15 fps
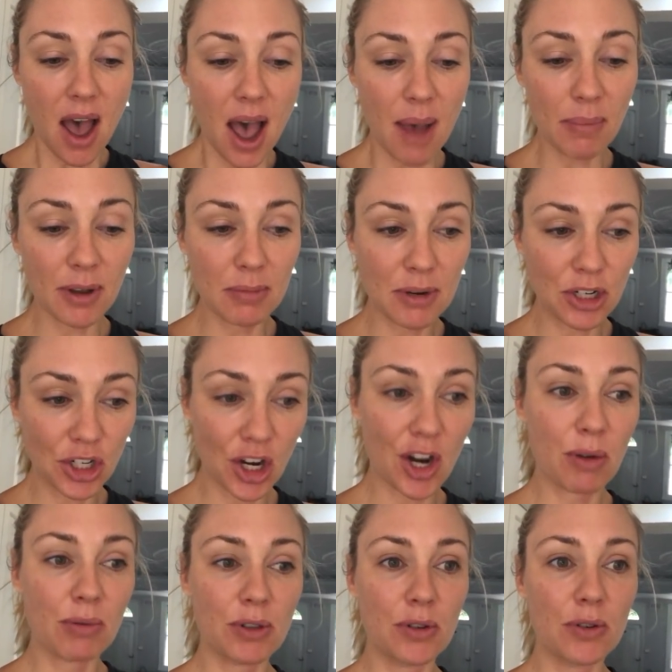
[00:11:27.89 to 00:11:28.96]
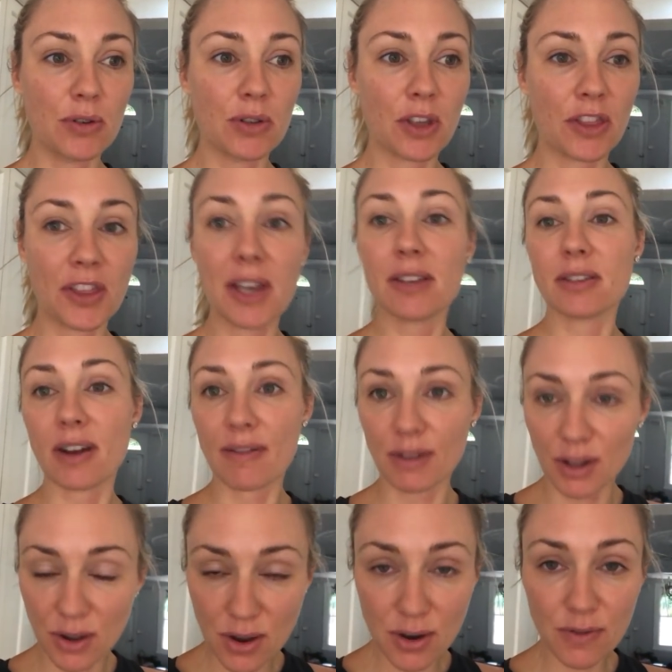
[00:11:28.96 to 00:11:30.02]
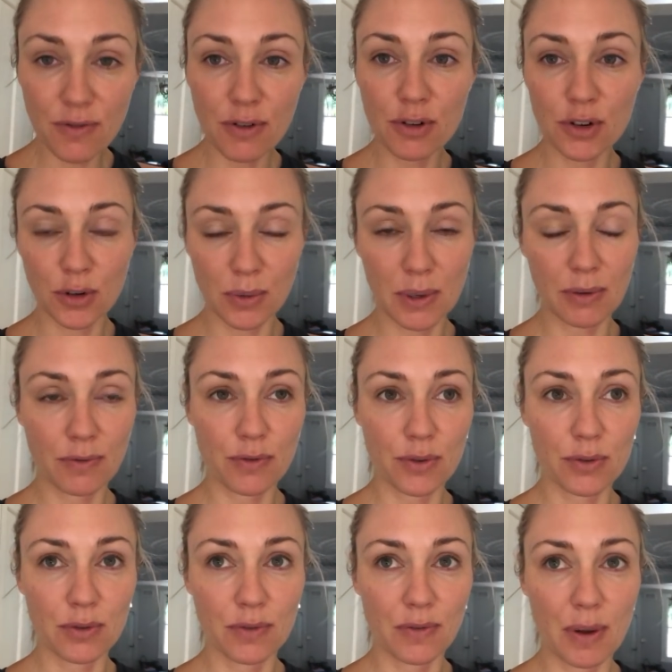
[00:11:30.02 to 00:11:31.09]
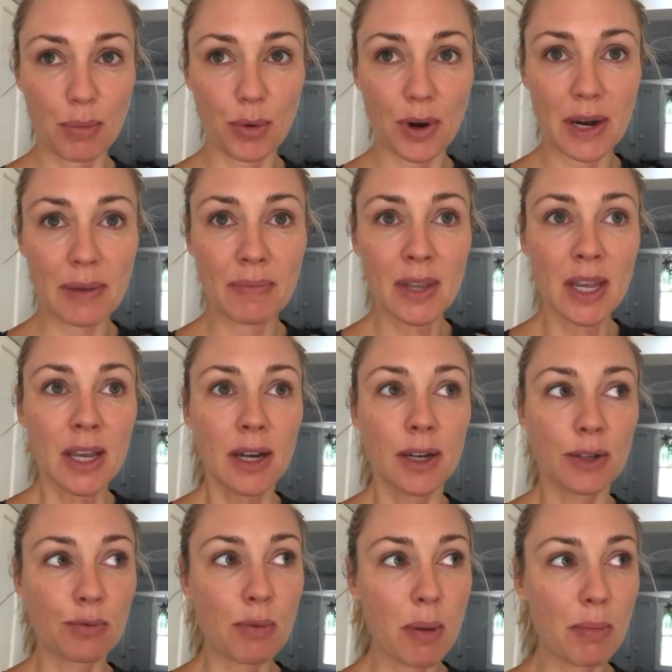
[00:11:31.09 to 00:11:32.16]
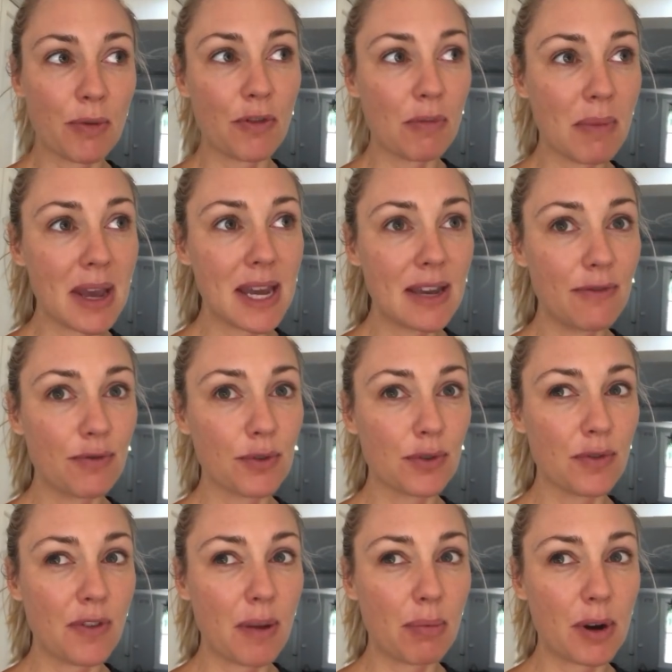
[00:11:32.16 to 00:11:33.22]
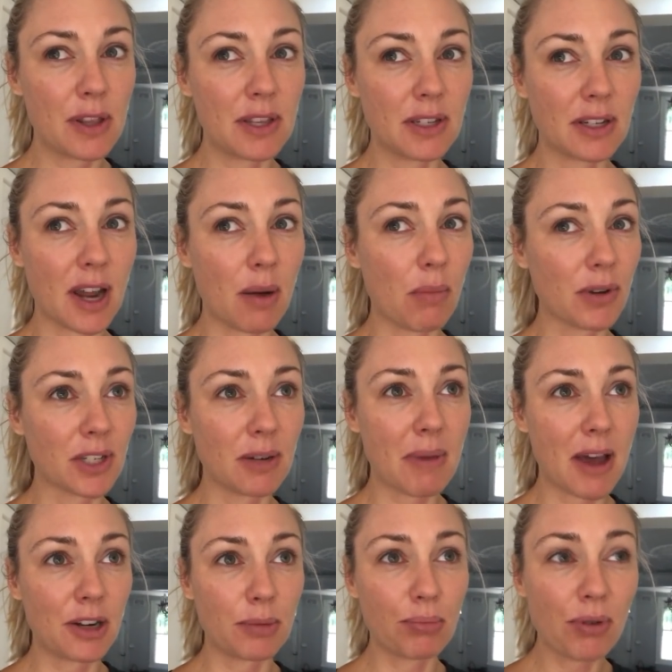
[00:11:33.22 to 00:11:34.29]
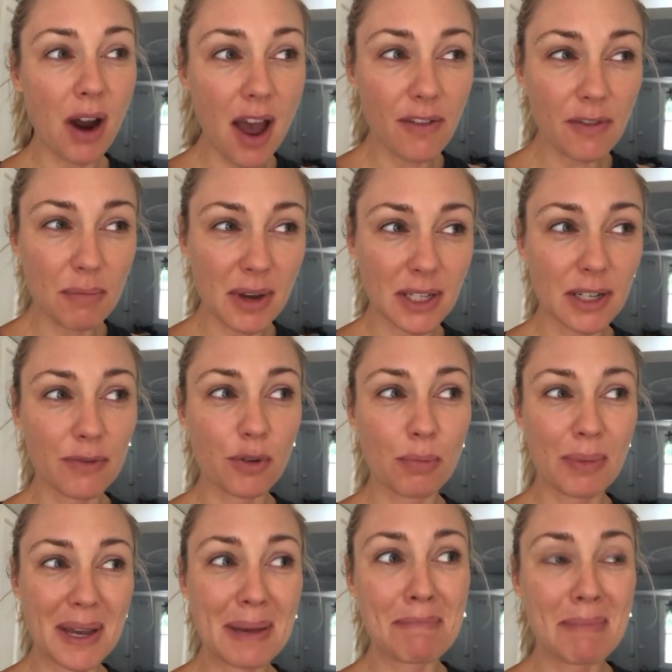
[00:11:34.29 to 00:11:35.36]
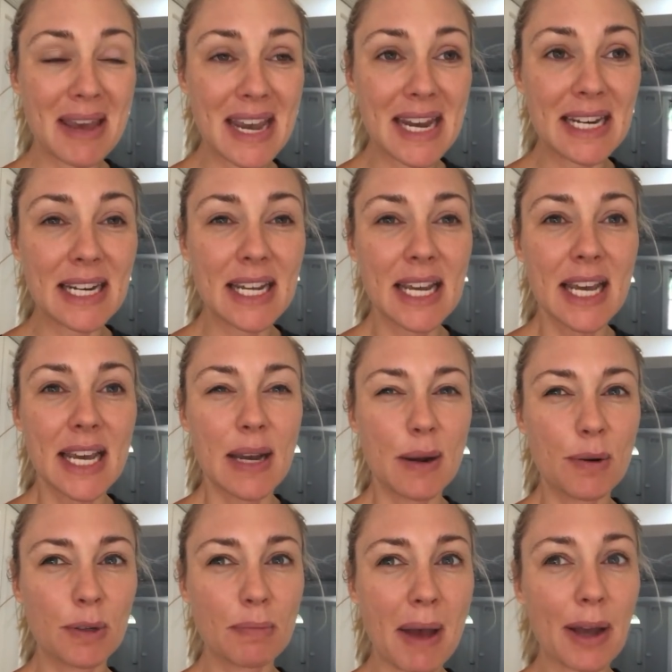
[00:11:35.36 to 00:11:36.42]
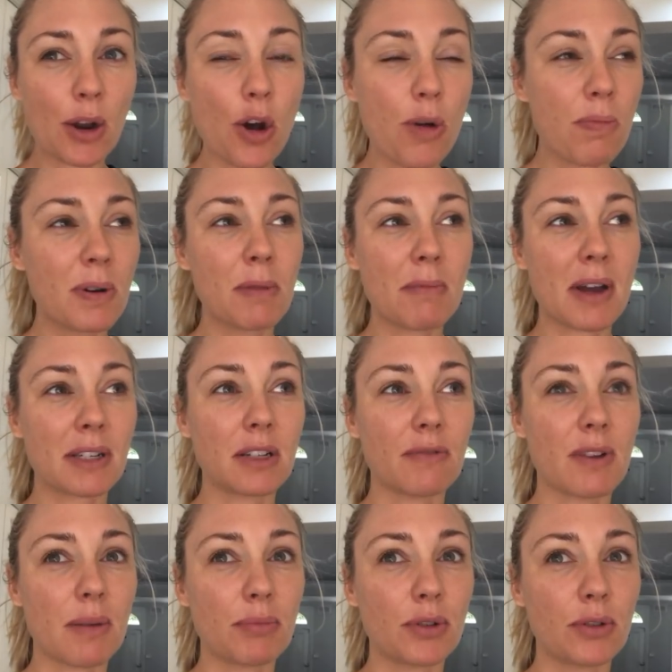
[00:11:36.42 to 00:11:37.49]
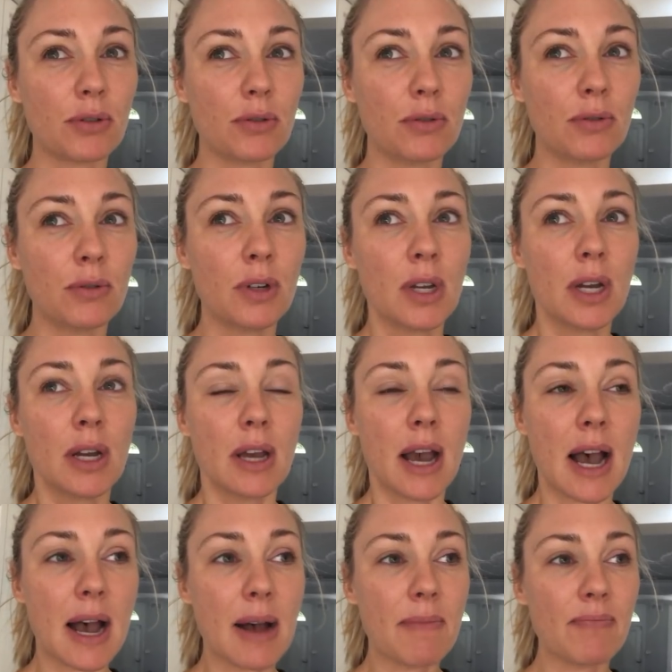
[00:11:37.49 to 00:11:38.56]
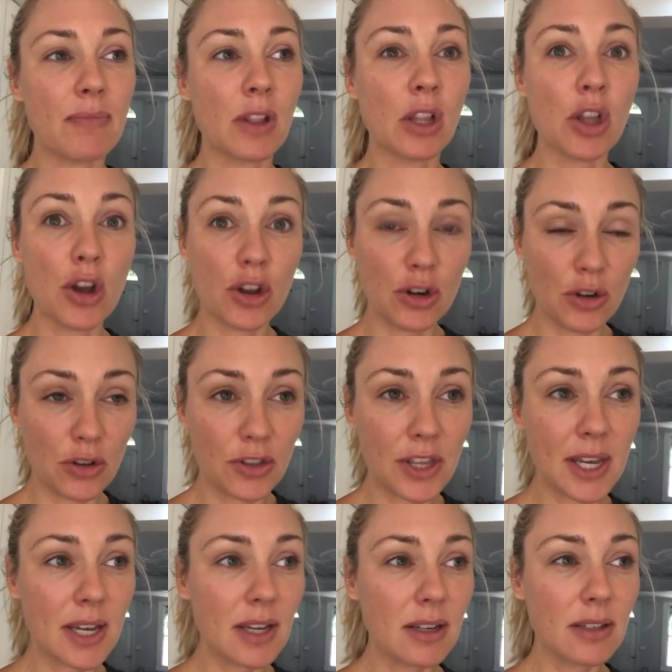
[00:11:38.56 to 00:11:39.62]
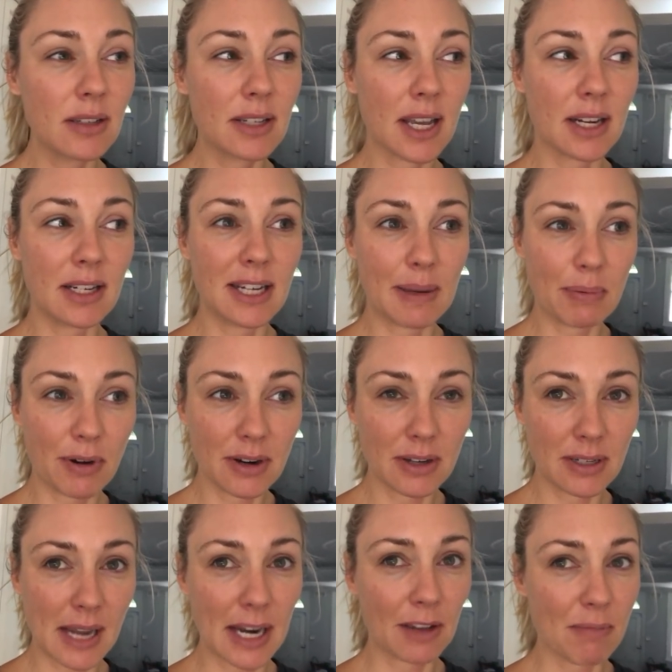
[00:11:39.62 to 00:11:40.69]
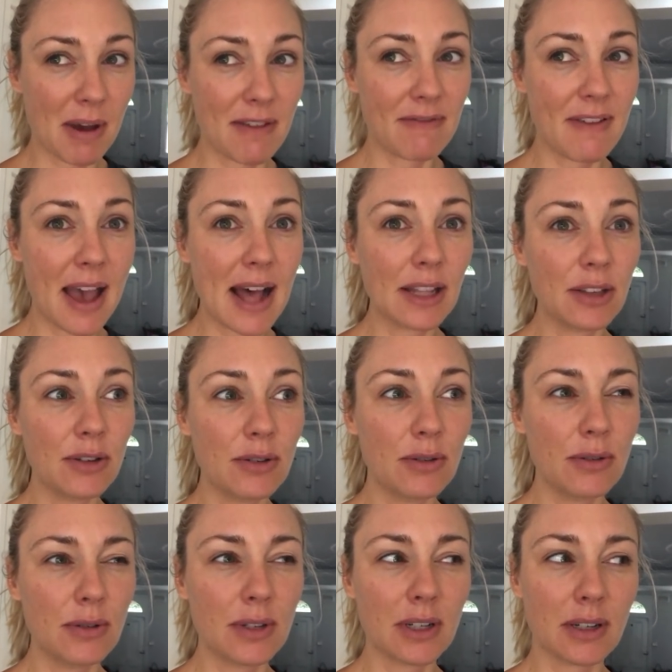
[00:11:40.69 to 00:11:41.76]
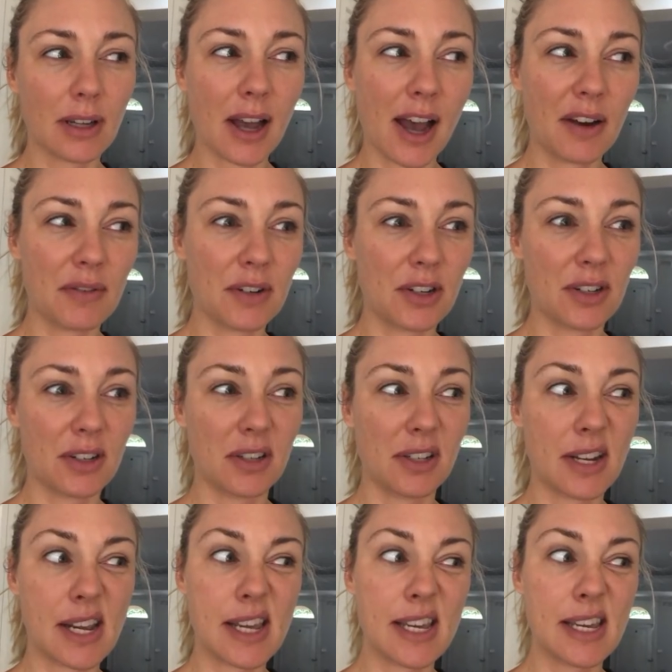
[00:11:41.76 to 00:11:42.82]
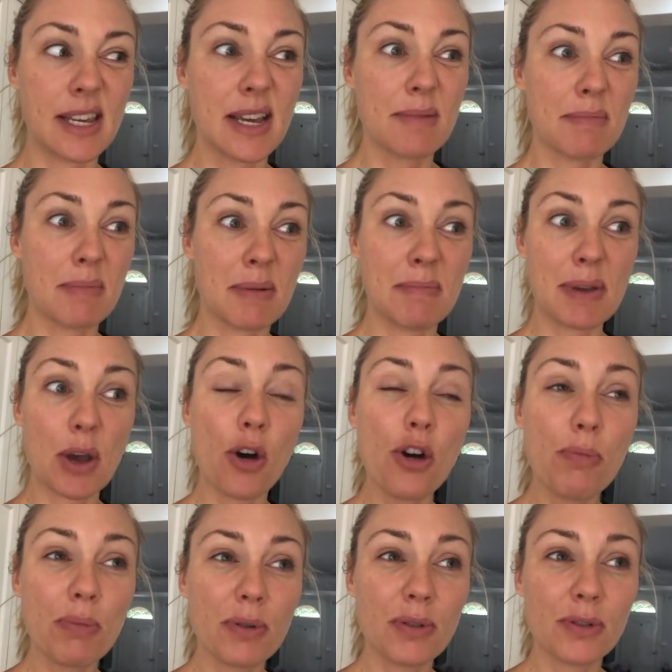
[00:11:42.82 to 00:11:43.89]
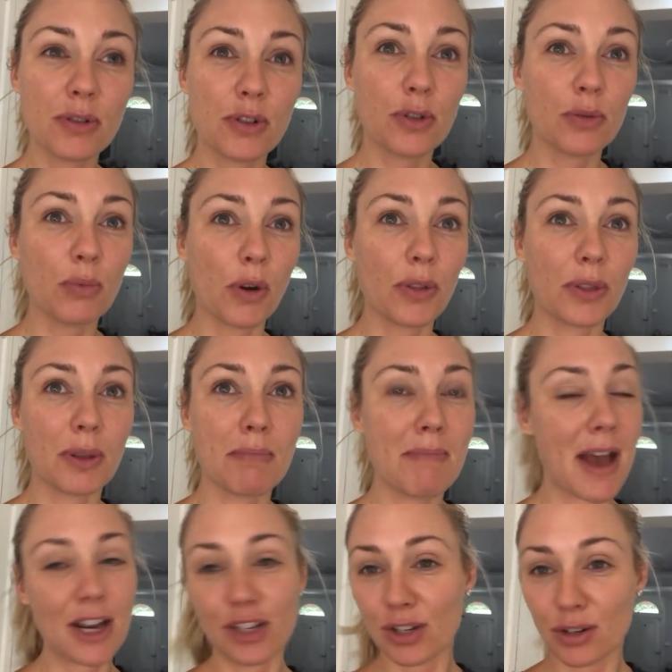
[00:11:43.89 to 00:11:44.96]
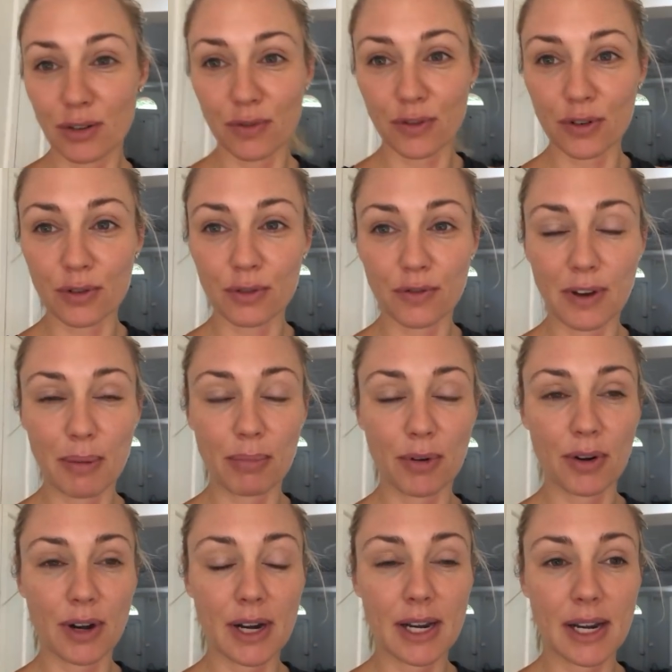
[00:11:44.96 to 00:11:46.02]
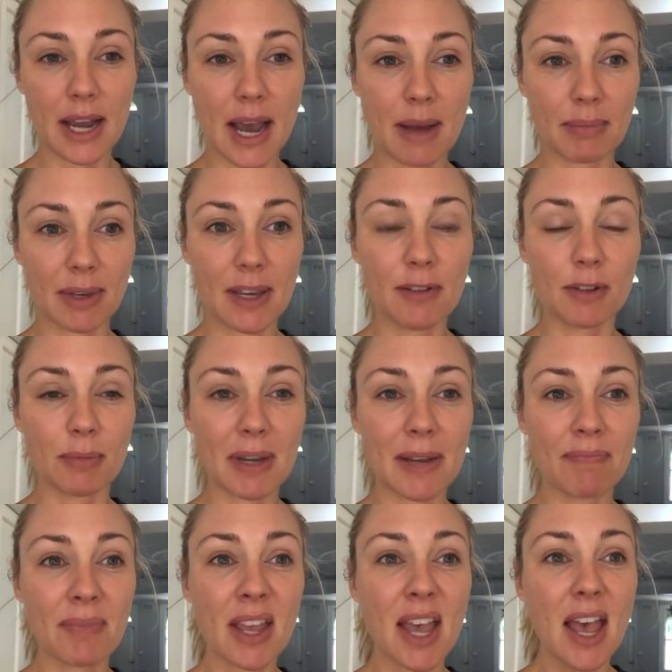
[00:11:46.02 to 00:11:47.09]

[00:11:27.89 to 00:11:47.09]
I'm going to be sharing with you the things that I've learned from doing Frugal February. Because remember, for me, Frugal February this time wasn't about depriving myself or being mean, it was about opening myself up to um, learn new things, get a deeper understanding of my values, and kind of just see and be open to what the magic of Frugal February um, gives me.